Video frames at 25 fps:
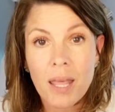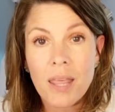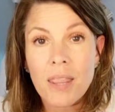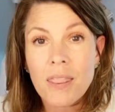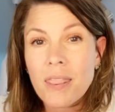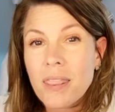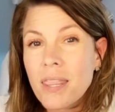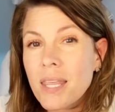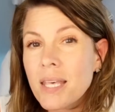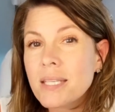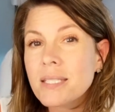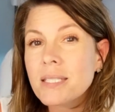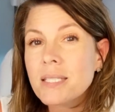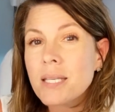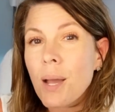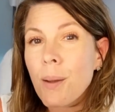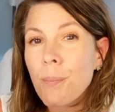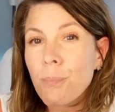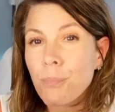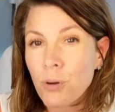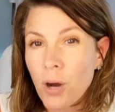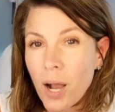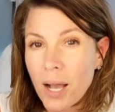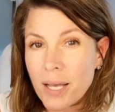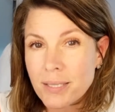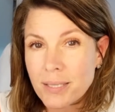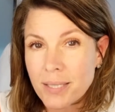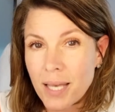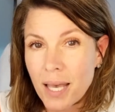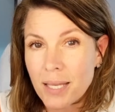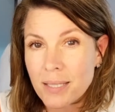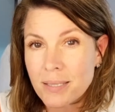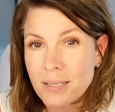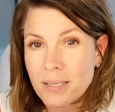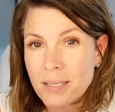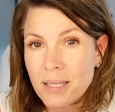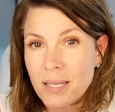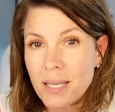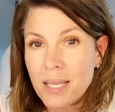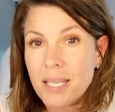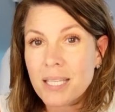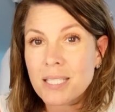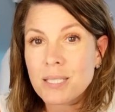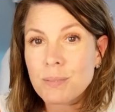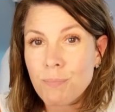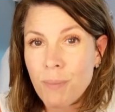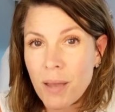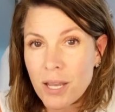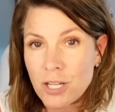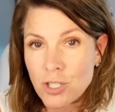This process is
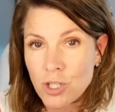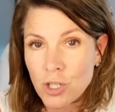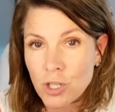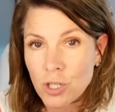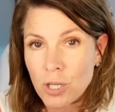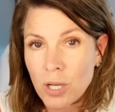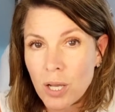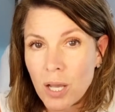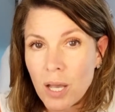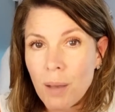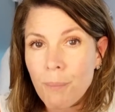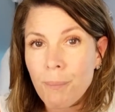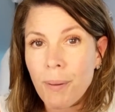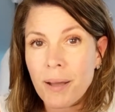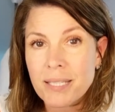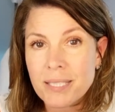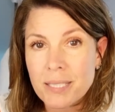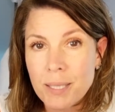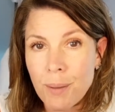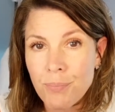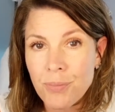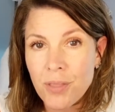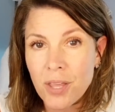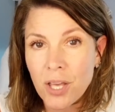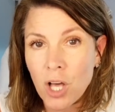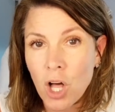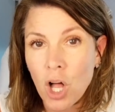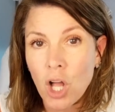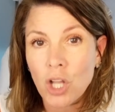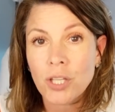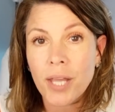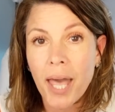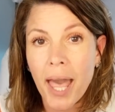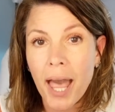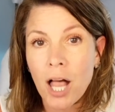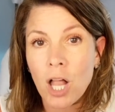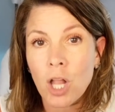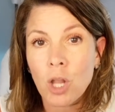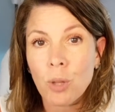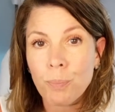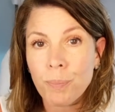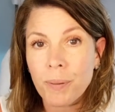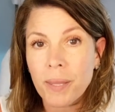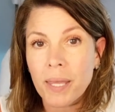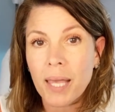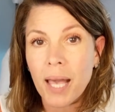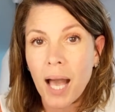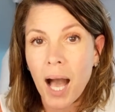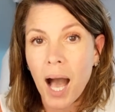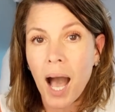measured by something called
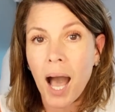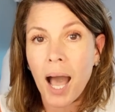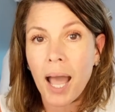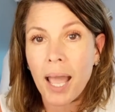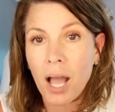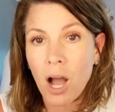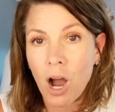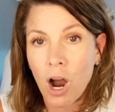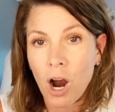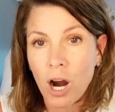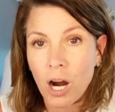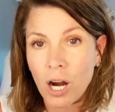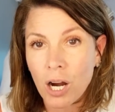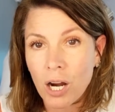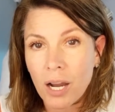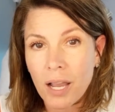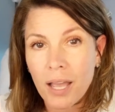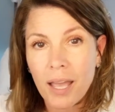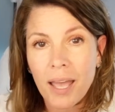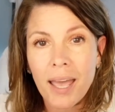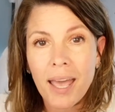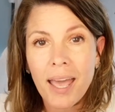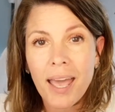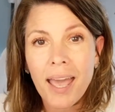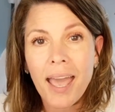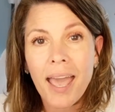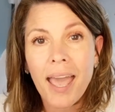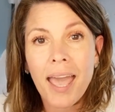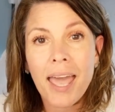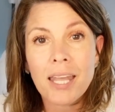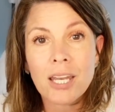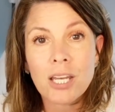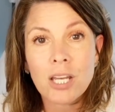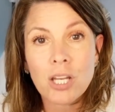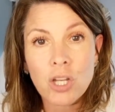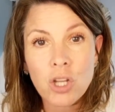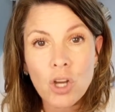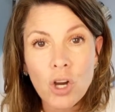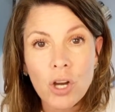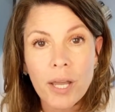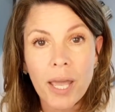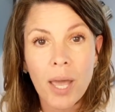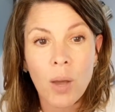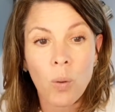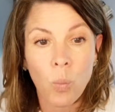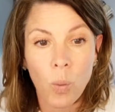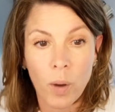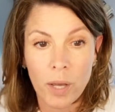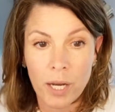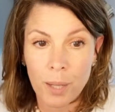LPIR, and look
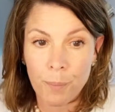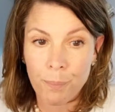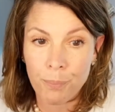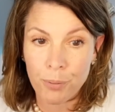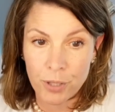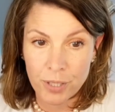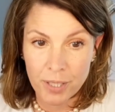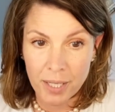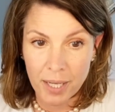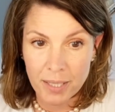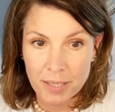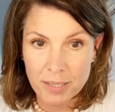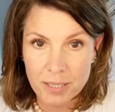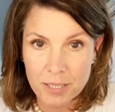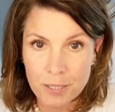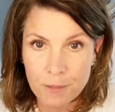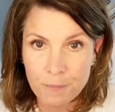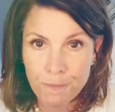at what it predicts.